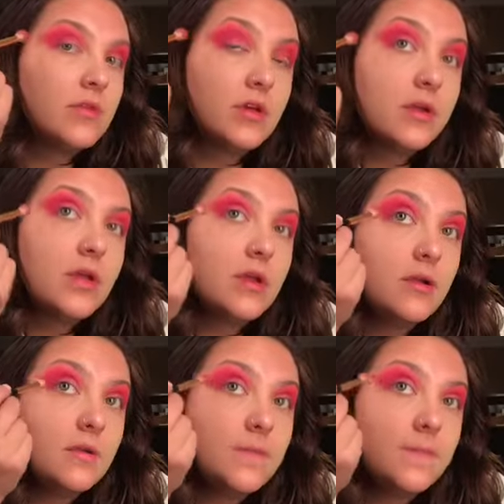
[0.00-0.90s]
look
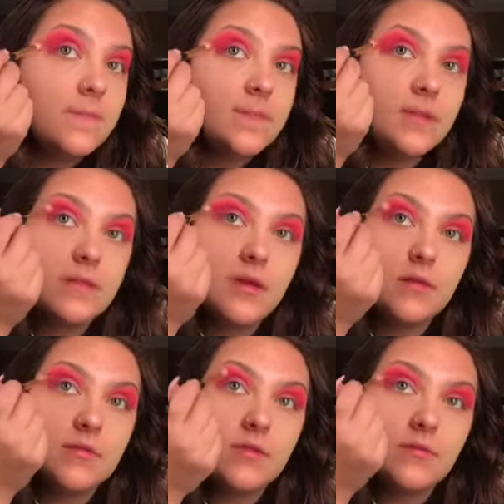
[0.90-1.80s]
here
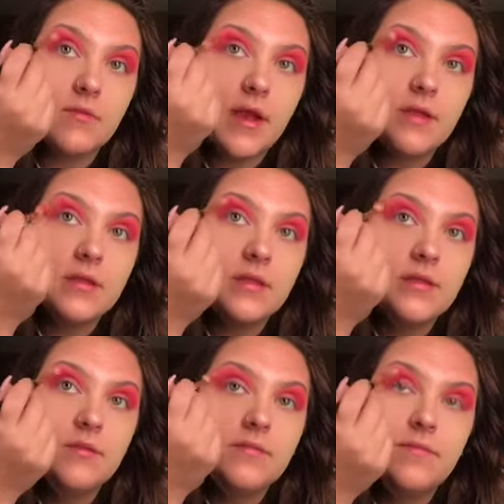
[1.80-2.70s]
other than
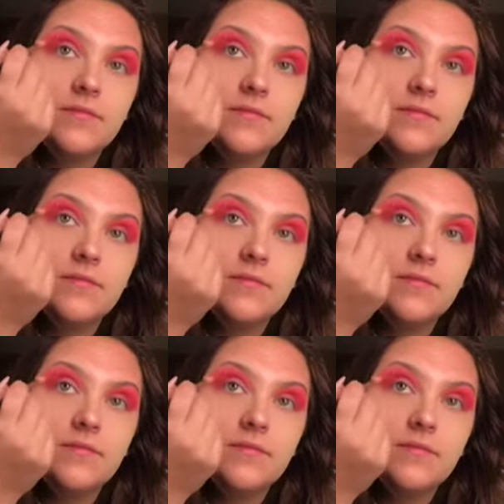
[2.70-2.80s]
rounded.